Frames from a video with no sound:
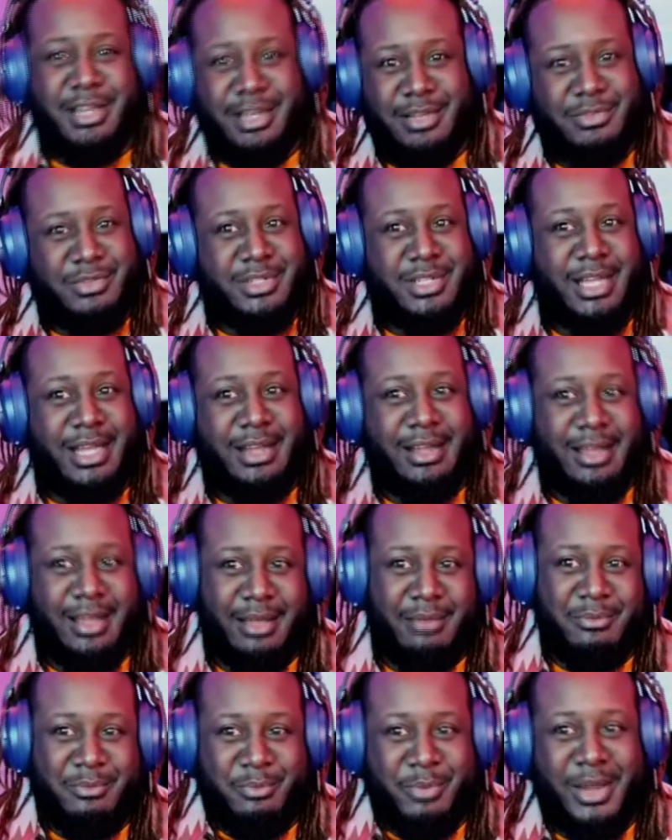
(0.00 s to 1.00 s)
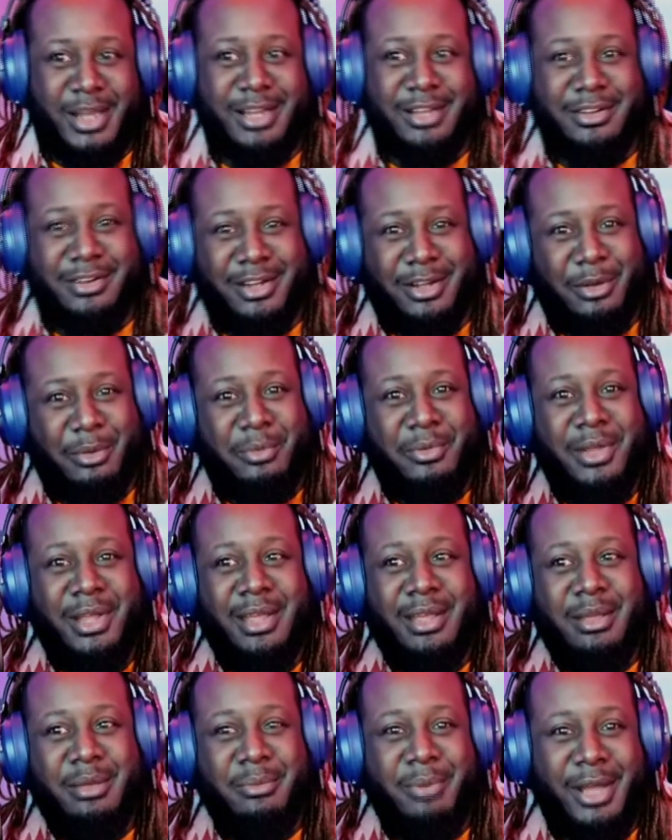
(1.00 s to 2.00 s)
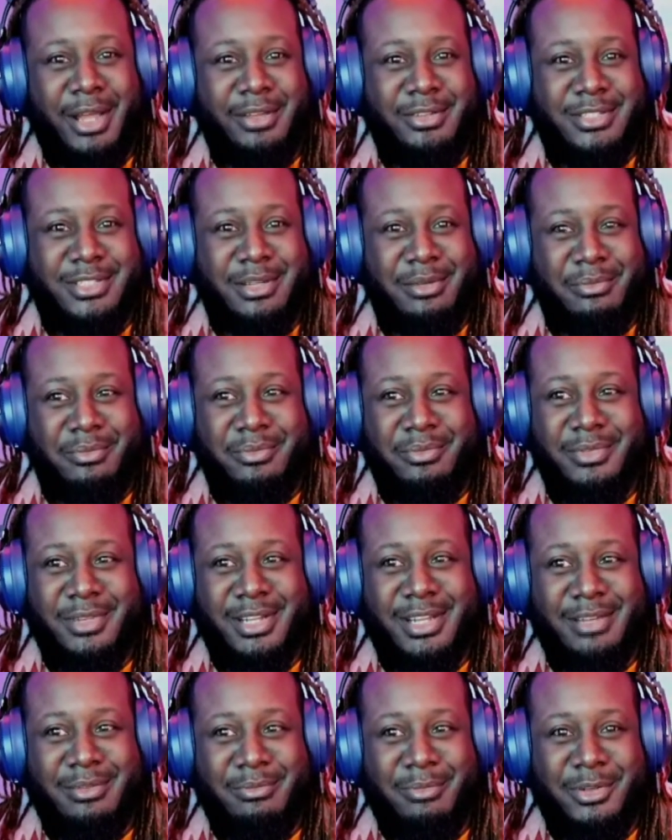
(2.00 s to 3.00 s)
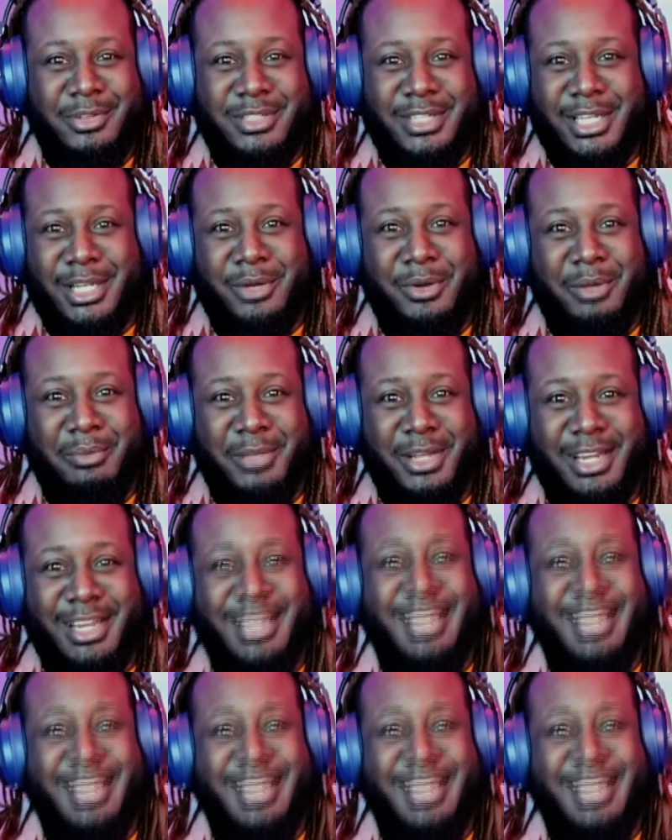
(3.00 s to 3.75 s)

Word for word: And he was like, I'm probably gonna go buy you some music equipment.